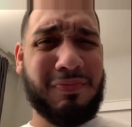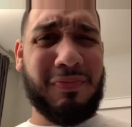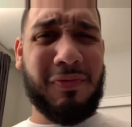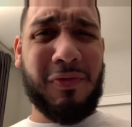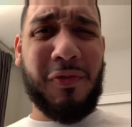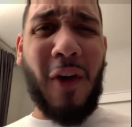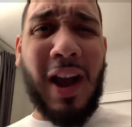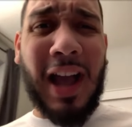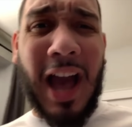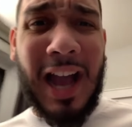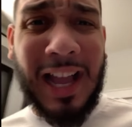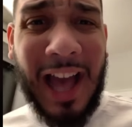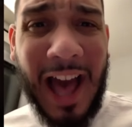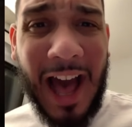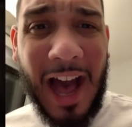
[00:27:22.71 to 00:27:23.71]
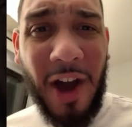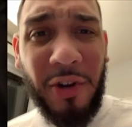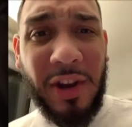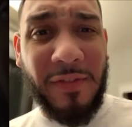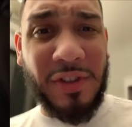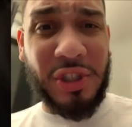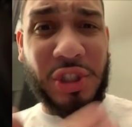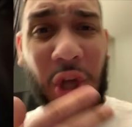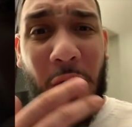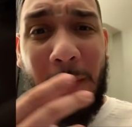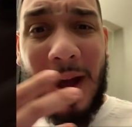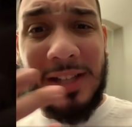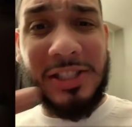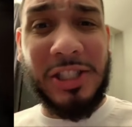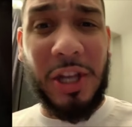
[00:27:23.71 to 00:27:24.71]
Fuck I got. I don't even show
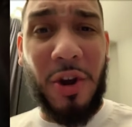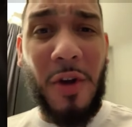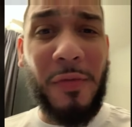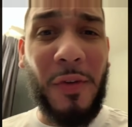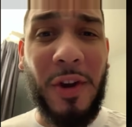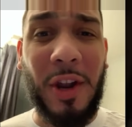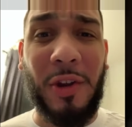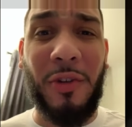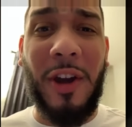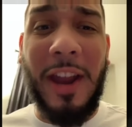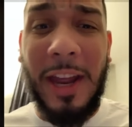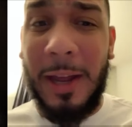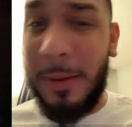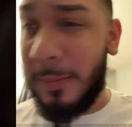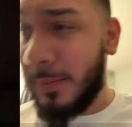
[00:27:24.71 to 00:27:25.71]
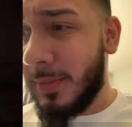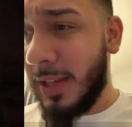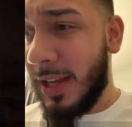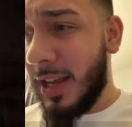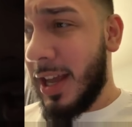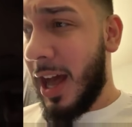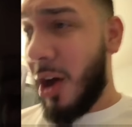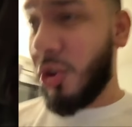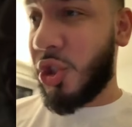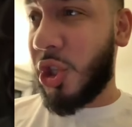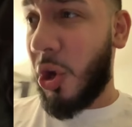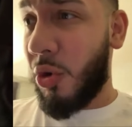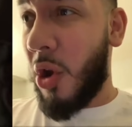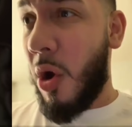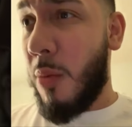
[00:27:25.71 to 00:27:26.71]
my shit off on the gram. I don't
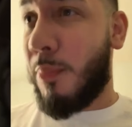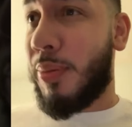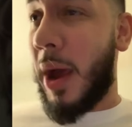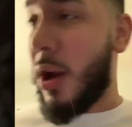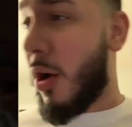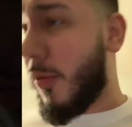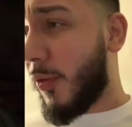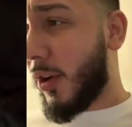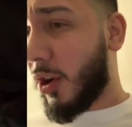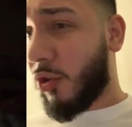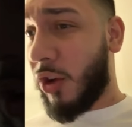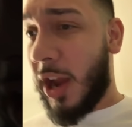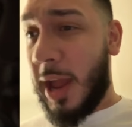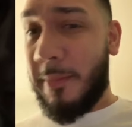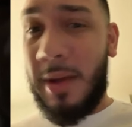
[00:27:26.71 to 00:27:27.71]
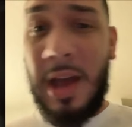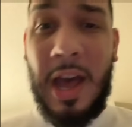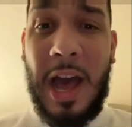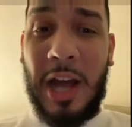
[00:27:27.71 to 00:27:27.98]
show no bread off on the gram.